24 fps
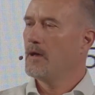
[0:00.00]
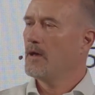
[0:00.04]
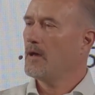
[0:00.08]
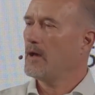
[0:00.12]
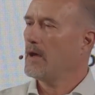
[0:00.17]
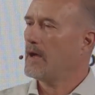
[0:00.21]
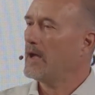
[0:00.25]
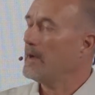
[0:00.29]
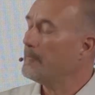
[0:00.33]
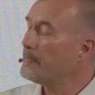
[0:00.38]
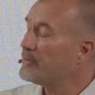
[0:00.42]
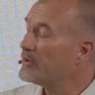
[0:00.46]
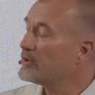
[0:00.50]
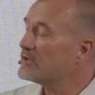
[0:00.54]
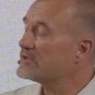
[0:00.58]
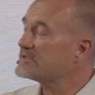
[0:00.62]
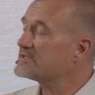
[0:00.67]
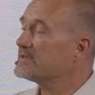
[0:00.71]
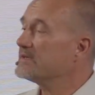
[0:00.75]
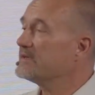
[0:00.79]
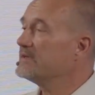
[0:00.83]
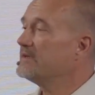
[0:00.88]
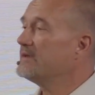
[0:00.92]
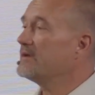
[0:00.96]
I'm
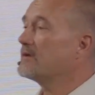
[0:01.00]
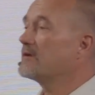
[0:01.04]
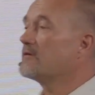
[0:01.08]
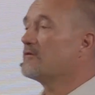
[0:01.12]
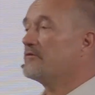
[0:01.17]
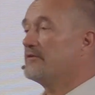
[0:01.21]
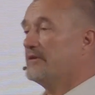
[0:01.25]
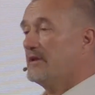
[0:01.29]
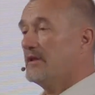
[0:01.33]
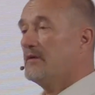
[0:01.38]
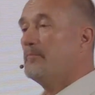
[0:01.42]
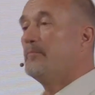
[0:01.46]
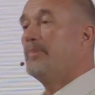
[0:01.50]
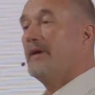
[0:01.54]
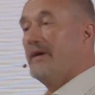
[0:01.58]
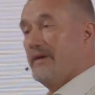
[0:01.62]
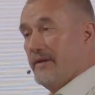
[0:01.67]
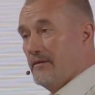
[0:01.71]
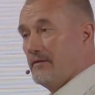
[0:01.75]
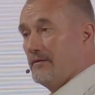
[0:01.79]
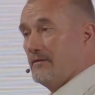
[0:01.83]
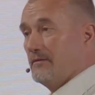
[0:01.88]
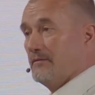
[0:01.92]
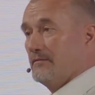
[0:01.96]
personally a guerrilla
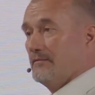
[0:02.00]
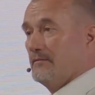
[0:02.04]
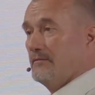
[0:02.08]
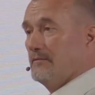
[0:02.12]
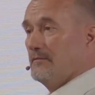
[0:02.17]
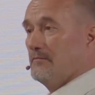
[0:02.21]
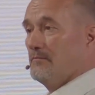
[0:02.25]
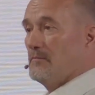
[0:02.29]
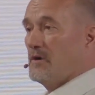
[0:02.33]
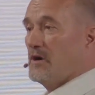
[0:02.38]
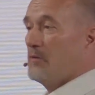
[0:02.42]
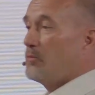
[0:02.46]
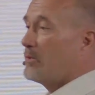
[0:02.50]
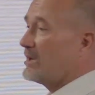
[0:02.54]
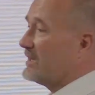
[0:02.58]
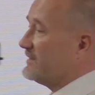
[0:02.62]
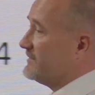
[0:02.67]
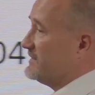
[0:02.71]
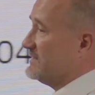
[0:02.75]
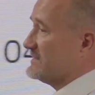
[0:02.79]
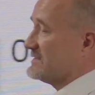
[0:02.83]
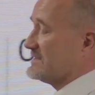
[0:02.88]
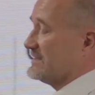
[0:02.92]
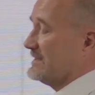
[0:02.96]
buyer. My wife
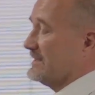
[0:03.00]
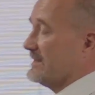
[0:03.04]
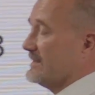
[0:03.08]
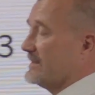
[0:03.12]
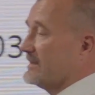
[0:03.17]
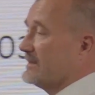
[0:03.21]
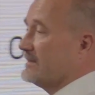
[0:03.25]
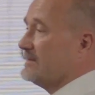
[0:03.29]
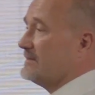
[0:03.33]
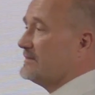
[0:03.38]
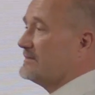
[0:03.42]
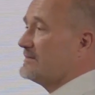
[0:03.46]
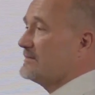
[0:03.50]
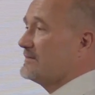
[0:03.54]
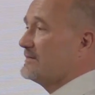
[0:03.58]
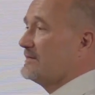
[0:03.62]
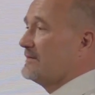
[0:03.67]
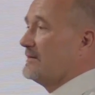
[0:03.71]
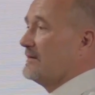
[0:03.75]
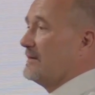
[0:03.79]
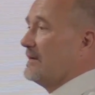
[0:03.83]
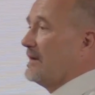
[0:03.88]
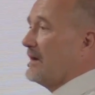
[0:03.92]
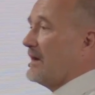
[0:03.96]
doesn't like it.
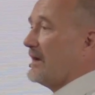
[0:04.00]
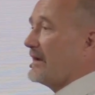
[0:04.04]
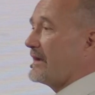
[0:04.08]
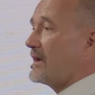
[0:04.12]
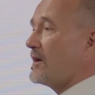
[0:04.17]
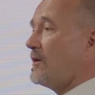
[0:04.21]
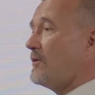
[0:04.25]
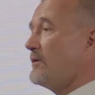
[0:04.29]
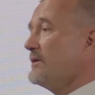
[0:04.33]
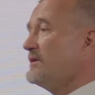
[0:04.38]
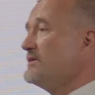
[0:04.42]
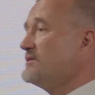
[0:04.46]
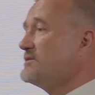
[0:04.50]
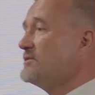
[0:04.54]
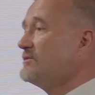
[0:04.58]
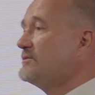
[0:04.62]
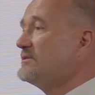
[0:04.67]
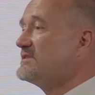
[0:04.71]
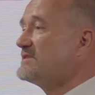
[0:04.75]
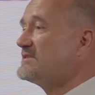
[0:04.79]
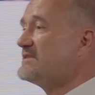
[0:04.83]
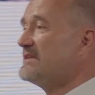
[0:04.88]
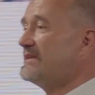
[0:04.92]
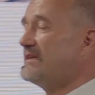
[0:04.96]
I go into a
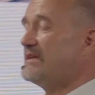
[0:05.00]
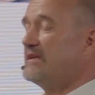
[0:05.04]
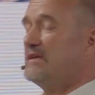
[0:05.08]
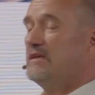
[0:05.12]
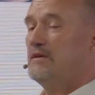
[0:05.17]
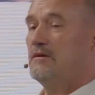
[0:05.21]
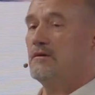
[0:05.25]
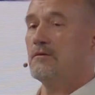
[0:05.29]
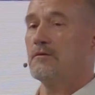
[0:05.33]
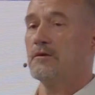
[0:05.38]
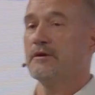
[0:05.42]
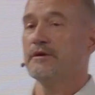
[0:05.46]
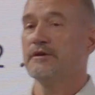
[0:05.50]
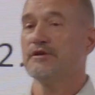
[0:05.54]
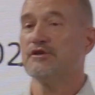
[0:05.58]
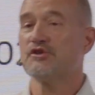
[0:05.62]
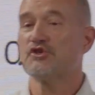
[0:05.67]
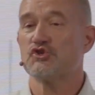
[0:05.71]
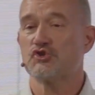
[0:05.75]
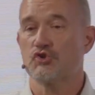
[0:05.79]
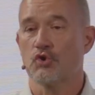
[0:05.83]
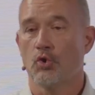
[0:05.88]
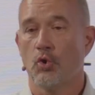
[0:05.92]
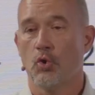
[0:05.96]
city or in a
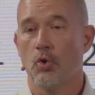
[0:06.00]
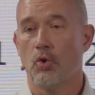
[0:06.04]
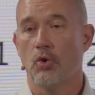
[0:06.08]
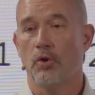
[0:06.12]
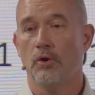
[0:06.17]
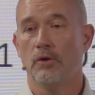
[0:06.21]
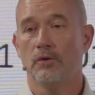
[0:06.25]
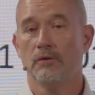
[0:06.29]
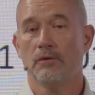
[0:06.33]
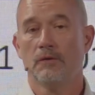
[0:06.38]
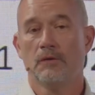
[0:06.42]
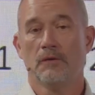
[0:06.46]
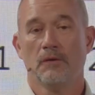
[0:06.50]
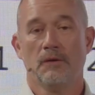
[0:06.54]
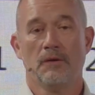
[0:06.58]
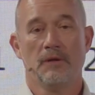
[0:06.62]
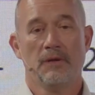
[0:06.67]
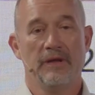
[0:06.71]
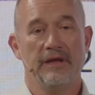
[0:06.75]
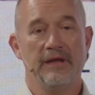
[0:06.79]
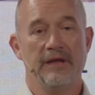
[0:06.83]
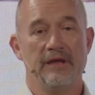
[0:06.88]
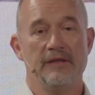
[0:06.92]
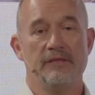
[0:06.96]
store,
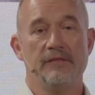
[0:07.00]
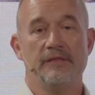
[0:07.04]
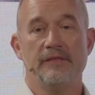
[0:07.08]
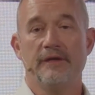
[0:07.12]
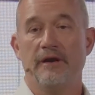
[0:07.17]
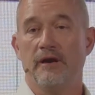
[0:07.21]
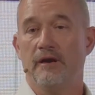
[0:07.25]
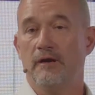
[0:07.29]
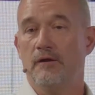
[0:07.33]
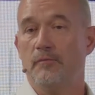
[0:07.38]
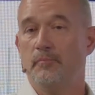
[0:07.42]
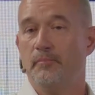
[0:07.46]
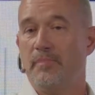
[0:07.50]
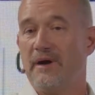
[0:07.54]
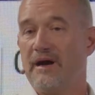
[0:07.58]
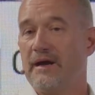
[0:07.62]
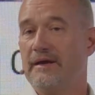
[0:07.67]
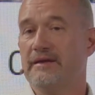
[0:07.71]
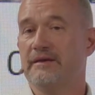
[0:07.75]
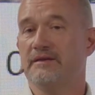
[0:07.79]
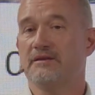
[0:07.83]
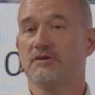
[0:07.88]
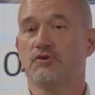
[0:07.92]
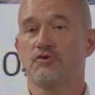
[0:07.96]
in there, buy
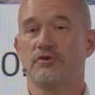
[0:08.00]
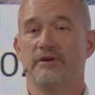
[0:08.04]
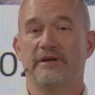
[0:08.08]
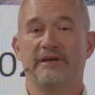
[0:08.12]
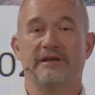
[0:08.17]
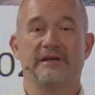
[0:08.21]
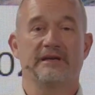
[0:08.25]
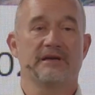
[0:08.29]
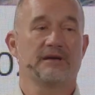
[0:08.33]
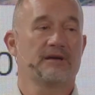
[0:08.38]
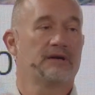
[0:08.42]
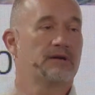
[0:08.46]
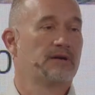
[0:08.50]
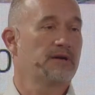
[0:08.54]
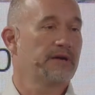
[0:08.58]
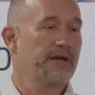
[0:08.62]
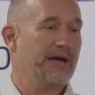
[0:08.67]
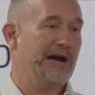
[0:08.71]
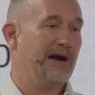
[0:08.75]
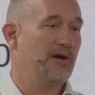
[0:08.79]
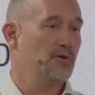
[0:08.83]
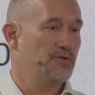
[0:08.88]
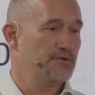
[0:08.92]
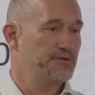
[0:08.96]
it, credit card
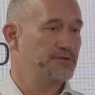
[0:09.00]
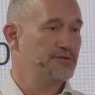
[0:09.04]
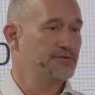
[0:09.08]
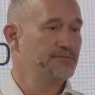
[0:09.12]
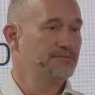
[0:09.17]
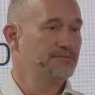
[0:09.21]
out.